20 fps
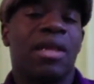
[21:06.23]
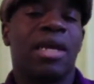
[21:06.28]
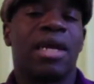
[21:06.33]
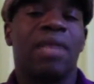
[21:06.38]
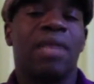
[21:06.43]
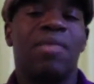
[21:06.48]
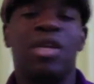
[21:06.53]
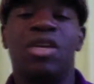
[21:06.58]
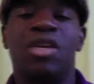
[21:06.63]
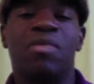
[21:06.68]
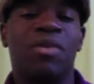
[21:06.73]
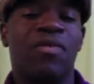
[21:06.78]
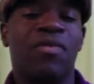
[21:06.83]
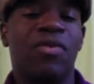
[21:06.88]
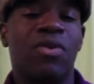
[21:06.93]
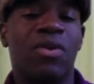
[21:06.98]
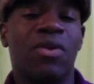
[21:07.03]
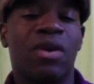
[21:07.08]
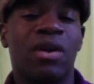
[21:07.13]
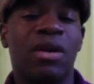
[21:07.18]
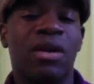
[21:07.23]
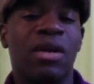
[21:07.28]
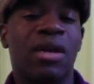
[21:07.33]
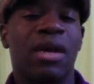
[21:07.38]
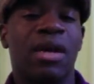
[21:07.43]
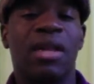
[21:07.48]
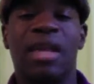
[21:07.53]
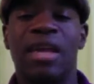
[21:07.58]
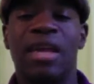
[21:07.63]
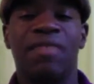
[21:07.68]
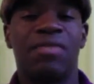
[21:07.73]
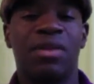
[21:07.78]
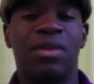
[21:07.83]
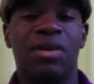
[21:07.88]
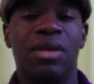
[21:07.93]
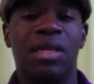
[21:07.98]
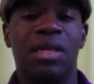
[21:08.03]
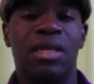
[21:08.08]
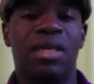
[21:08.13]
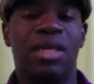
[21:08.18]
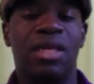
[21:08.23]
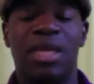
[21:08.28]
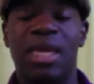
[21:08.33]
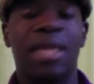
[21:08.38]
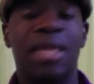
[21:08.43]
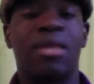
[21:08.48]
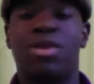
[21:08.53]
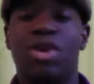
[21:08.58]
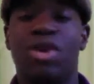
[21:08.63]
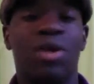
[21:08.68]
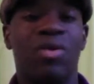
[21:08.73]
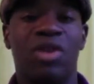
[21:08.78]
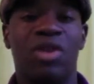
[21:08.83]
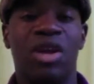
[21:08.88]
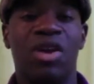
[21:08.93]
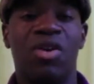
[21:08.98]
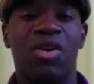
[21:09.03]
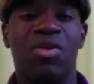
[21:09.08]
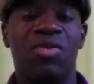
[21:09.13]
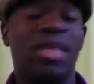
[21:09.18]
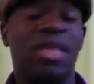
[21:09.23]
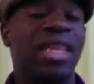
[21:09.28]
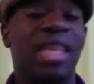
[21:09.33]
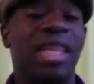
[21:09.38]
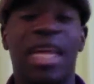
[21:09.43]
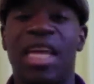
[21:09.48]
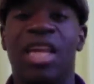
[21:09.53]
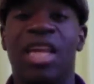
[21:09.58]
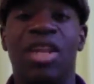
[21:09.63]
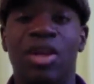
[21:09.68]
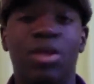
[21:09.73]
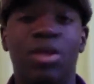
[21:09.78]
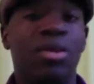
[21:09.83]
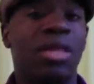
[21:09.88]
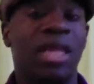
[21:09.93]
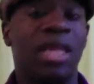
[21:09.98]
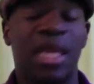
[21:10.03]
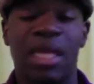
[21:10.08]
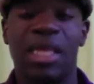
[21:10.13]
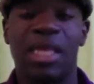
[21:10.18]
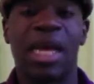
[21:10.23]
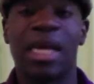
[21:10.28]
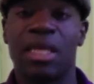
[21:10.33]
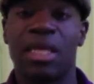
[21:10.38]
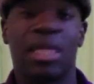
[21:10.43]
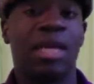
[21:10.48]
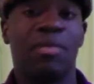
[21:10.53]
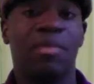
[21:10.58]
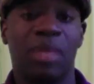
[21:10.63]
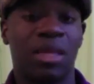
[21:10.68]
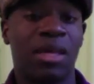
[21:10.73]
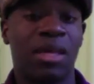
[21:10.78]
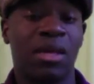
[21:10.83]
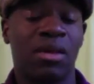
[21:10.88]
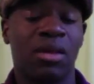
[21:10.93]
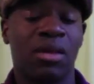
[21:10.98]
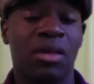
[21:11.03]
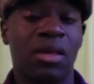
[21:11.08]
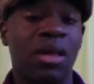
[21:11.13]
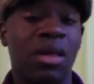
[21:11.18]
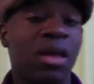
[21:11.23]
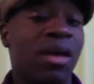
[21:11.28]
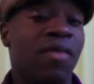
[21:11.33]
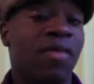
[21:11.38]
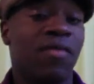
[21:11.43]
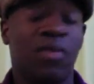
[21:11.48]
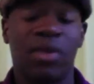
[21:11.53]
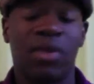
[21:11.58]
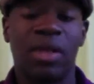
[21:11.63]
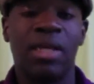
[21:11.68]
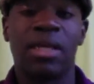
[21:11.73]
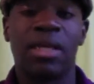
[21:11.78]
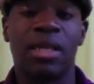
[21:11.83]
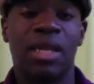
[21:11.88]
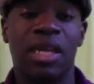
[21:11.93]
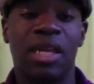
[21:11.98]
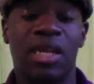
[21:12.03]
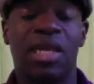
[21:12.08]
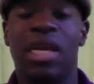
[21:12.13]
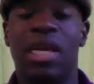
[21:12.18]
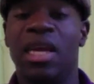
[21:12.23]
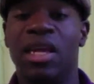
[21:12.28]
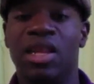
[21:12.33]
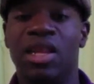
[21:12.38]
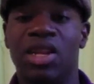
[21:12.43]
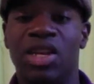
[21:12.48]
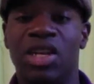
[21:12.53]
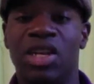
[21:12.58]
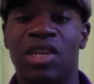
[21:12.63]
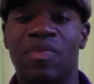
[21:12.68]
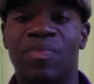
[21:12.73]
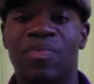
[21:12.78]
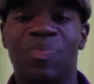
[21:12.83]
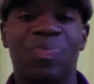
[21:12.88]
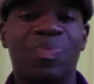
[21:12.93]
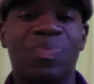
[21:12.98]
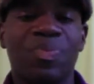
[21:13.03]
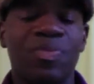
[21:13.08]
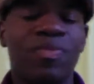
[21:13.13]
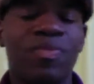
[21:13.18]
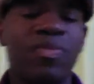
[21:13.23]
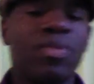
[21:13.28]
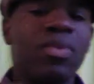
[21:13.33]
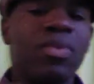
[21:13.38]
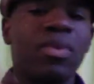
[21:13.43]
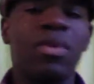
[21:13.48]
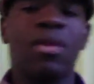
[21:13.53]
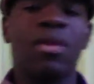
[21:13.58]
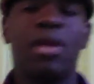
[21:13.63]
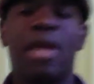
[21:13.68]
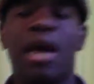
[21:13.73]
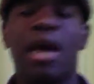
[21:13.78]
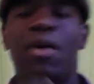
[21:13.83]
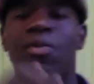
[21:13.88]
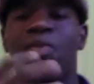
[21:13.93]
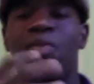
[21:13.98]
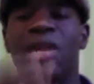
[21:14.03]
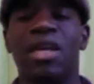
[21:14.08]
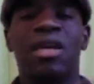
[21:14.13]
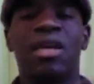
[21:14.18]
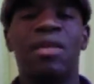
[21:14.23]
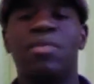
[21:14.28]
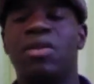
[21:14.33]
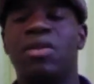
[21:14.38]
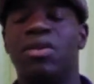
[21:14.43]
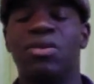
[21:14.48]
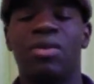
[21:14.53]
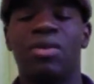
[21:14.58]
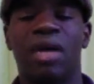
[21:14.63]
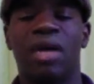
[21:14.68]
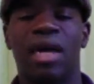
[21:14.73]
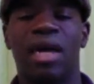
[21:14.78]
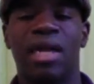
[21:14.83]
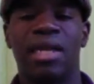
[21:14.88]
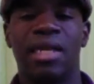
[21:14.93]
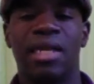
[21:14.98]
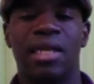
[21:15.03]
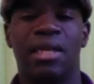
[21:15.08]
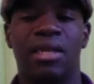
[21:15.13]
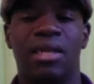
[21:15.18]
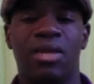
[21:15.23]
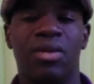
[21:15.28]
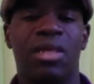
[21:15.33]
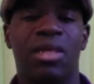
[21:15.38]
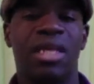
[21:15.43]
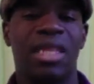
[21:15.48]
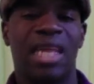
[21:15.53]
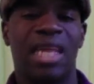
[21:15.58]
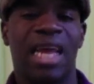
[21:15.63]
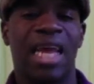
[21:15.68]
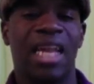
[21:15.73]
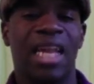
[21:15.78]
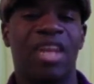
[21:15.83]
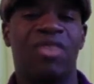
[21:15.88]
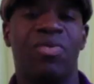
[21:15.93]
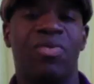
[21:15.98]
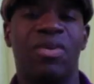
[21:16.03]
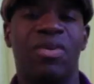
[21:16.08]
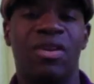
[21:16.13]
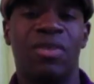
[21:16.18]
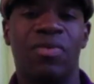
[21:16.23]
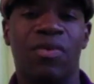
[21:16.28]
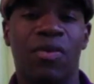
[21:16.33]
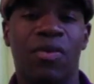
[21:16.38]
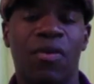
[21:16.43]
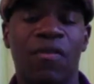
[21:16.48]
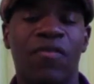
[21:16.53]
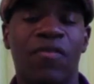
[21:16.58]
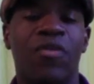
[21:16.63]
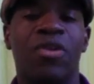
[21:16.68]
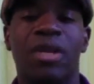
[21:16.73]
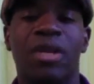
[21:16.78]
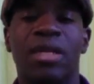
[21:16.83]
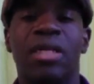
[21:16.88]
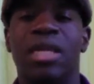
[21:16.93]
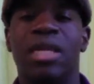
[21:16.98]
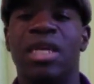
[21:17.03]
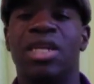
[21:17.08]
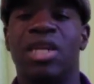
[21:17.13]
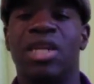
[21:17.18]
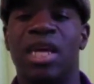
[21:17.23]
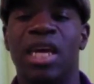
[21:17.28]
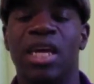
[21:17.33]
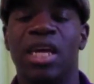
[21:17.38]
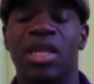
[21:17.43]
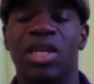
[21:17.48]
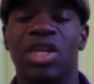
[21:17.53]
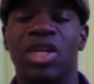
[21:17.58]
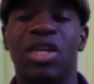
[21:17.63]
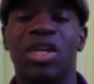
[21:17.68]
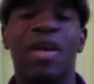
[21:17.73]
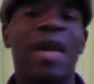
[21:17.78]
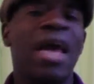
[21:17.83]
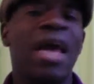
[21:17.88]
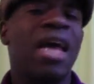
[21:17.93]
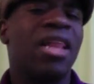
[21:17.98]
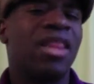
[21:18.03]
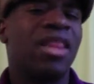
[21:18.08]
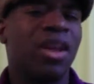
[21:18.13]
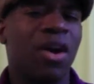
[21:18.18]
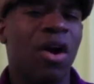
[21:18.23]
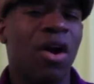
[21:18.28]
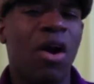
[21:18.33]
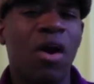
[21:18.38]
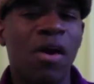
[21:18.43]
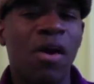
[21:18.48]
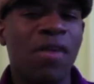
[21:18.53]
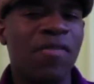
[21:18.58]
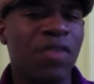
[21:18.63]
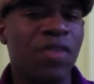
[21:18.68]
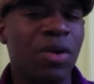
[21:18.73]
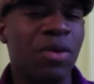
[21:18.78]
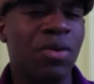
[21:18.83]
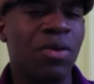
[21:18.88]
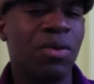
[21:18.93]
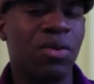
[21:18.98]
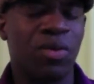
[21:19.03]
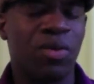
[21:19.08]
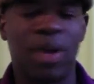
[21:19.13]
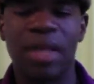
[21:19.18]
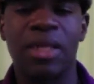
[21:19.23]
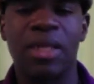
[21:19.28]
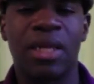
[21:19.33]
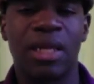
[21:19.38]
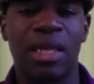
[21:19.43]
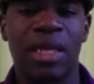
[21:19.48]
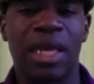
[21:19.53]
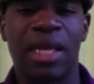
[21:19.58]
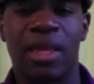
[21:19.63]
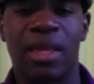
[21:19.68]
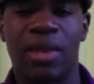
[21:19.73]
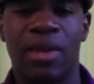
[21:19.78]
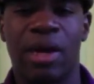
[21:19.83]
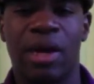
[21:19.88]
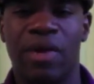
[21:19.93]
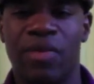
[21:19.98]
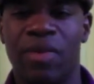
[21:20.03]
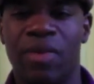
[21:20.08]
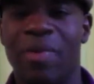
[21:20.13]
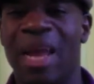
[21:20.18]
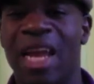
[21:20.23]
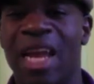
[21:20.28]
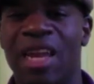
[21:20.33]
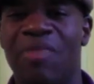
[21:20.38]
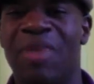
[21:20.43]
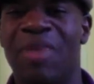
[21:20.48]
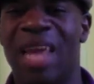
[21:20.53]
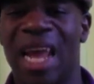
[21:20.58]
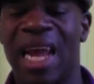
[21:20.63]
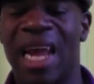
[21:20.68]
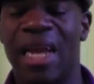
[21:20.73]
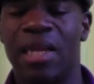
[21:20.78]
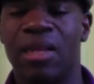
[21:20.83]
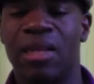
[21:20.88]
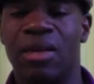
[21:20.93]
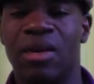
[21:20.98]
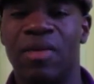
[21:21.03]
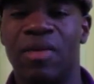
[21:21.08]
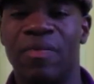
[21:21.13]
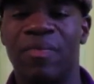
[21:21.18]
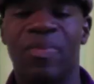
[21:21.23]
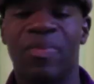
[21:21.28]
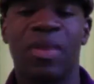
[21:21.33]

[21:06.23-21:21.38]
Like I mentioned before, a lot of students just don't know that they can use the exact same skills for listening to English. Now, when it comes to using the 80-20 rule for listening to English, there are a few questions that remain to be answered.